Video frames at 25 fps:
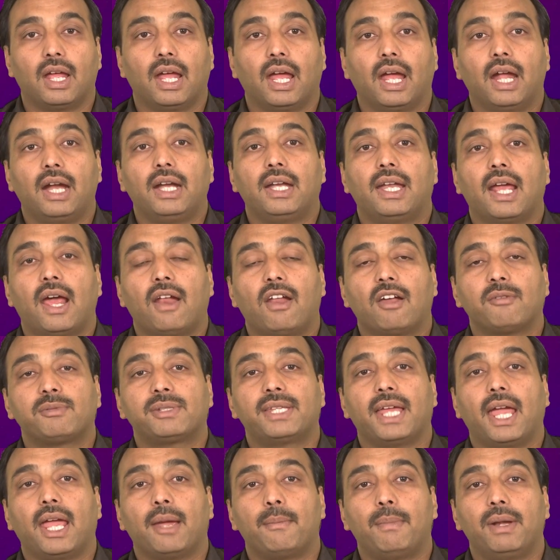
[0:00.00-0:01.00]
It develops
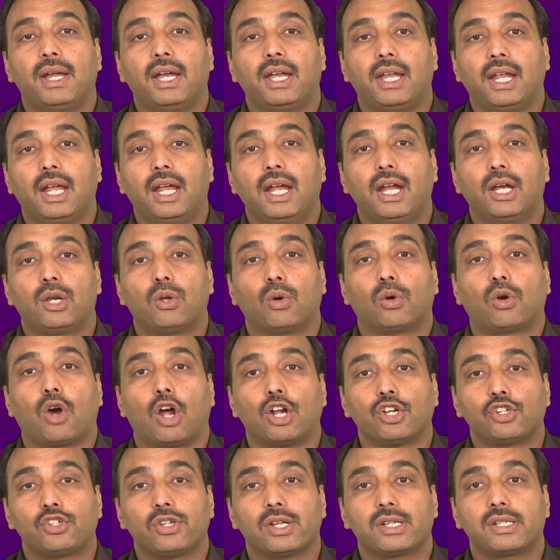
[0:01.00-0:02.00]
the ability to
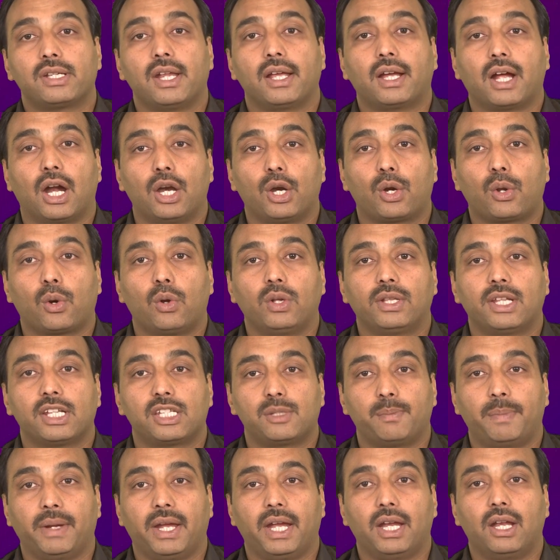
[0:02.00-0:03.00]
consciously control the
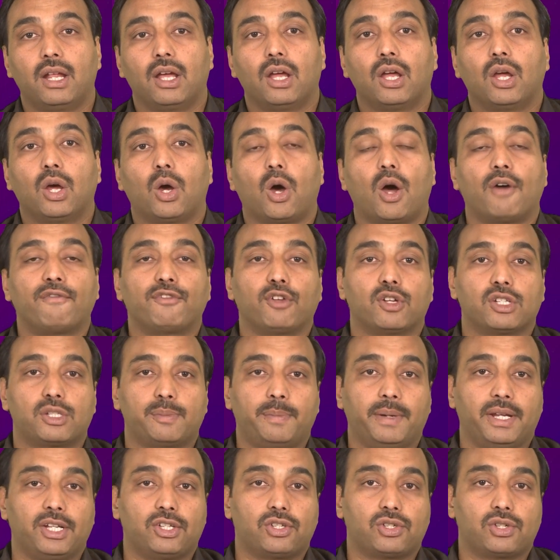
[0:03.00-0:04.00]
speed of your
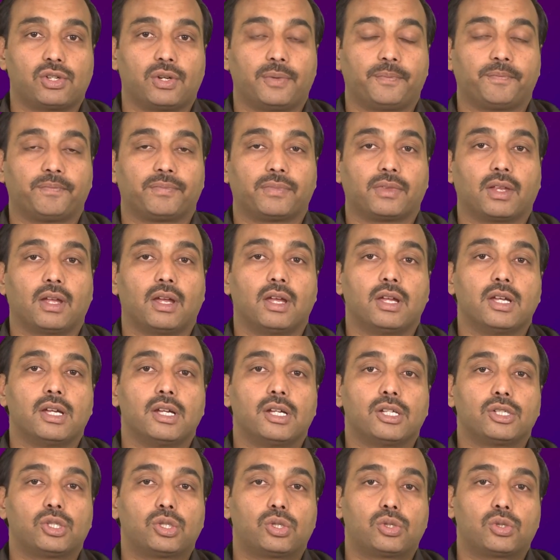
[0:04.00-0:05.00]
speech.
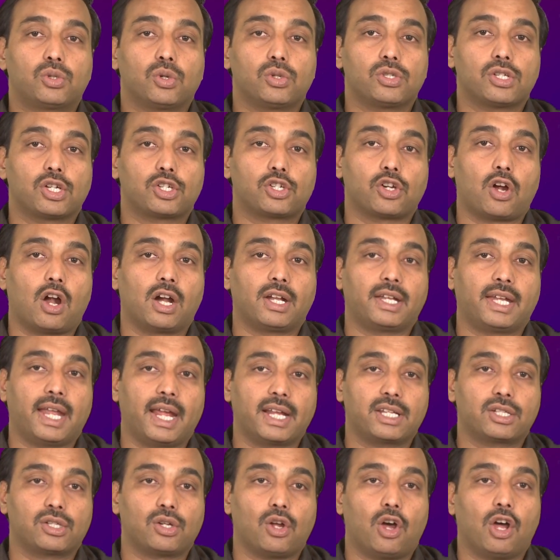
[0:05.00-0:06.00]
Choose a short
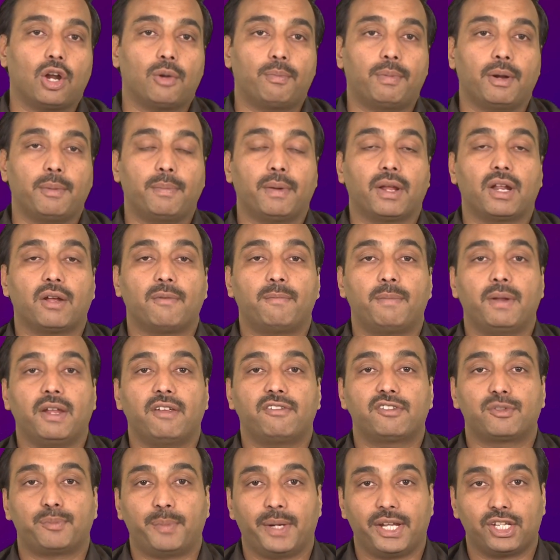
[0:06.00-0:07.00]
text or prepare a brief
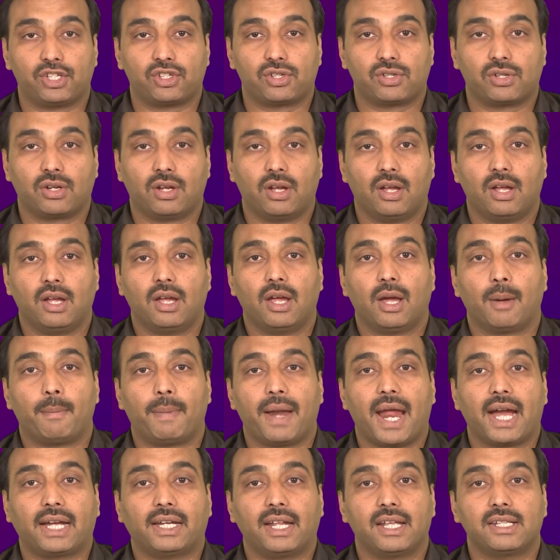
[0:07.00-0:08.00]
speech.
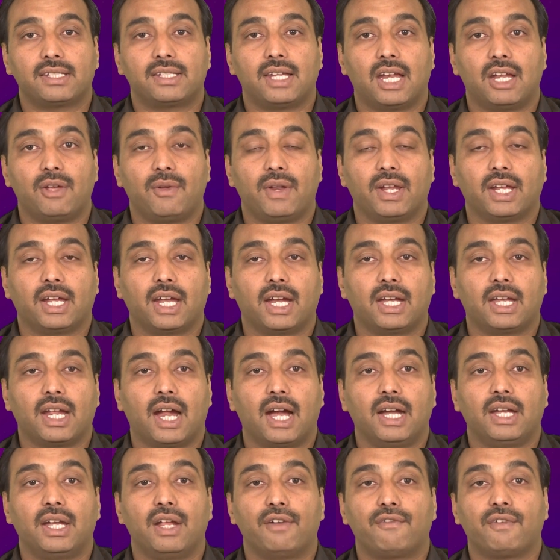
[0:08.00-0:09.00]
Practice delivering it
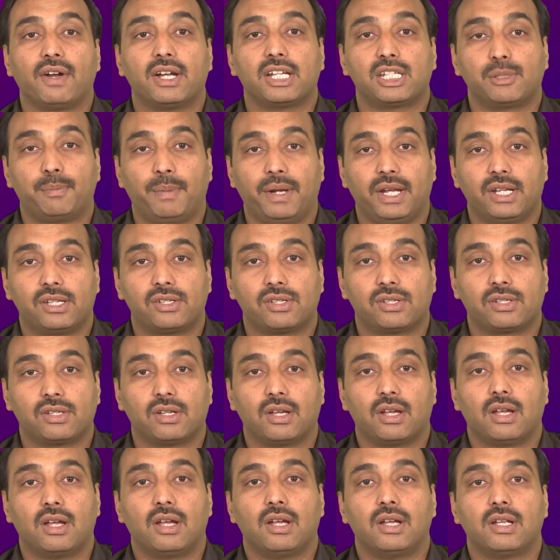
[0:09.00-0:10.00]
at different speeds.
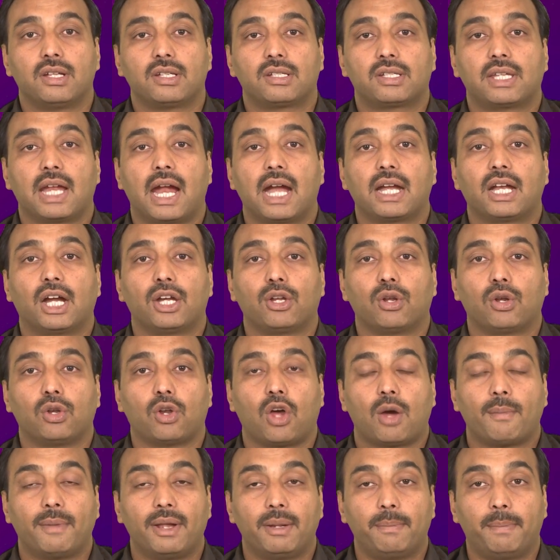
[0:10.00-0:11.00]
Start at your
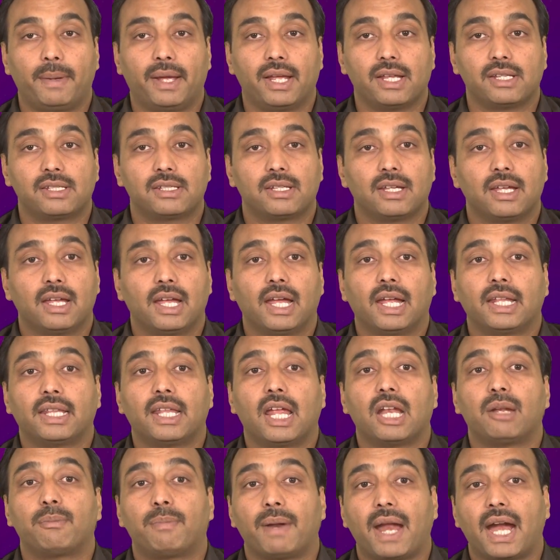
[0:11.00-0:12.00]
normal pace,
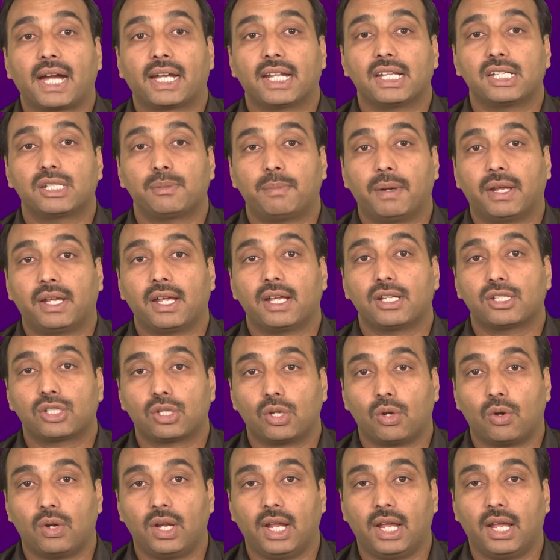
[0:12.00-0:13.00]
then practice speaking
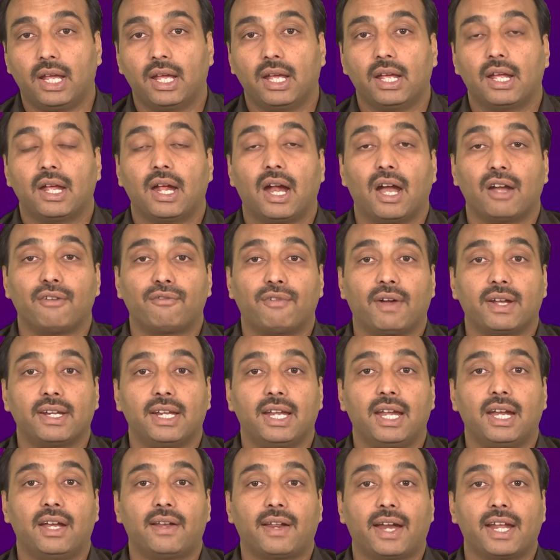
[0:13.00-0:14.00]
slowly, and
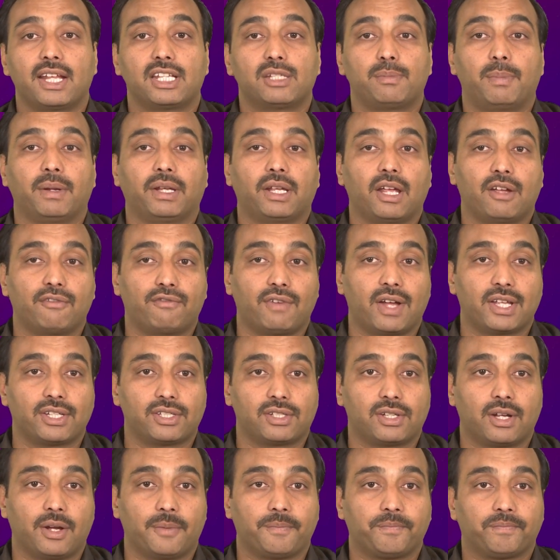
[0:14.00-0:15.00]
finally try speaking
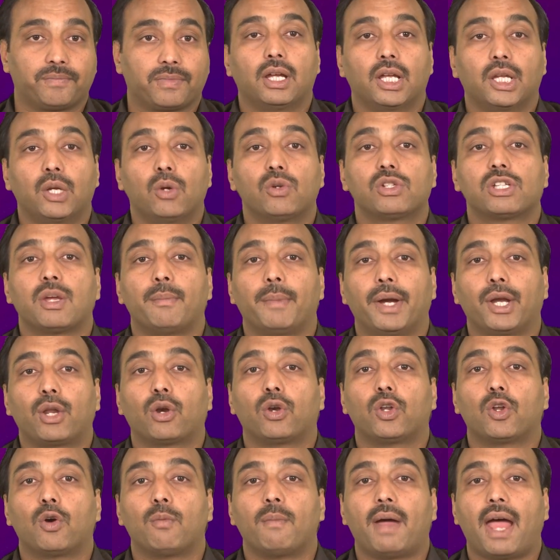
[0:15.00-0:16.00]
faster. Use a
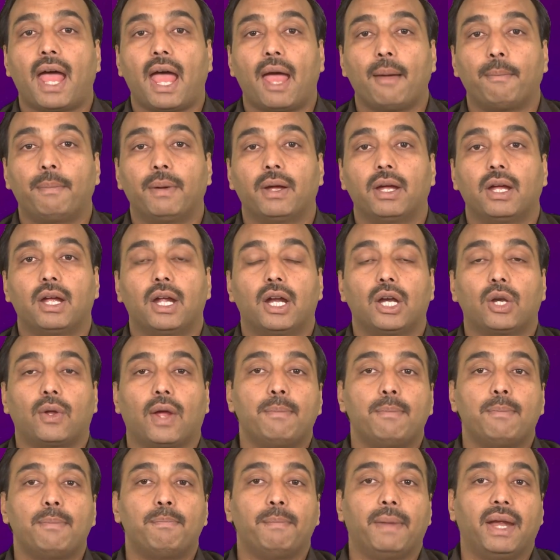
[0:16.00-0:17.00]
metronome app to
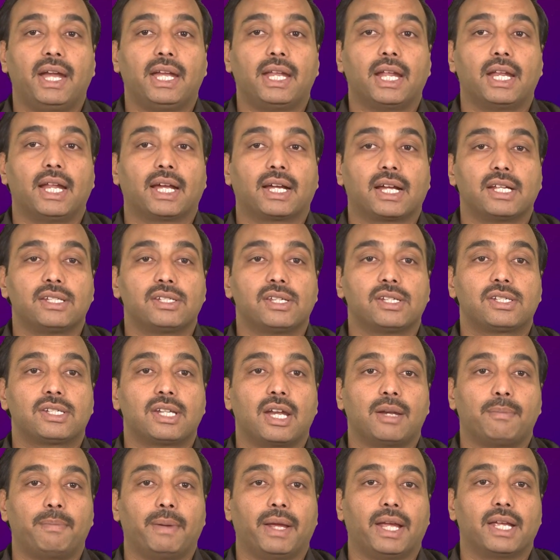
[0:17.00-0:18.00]
help maintain a
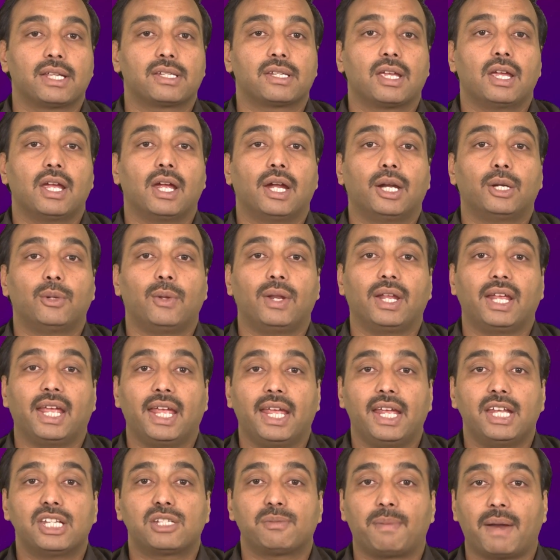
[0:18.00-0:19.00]
consistent pace during
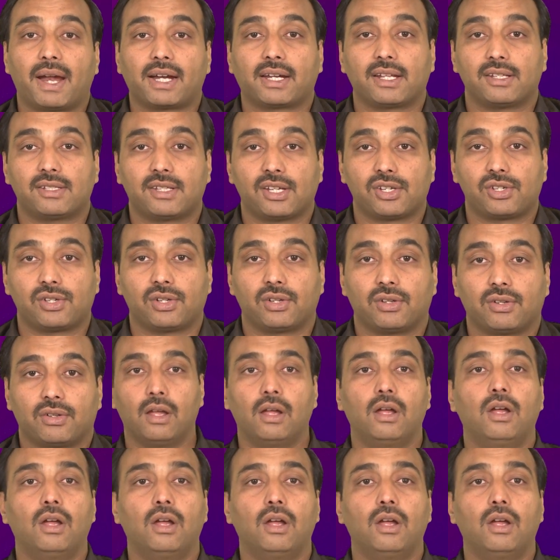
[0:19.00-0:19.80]
each practice session.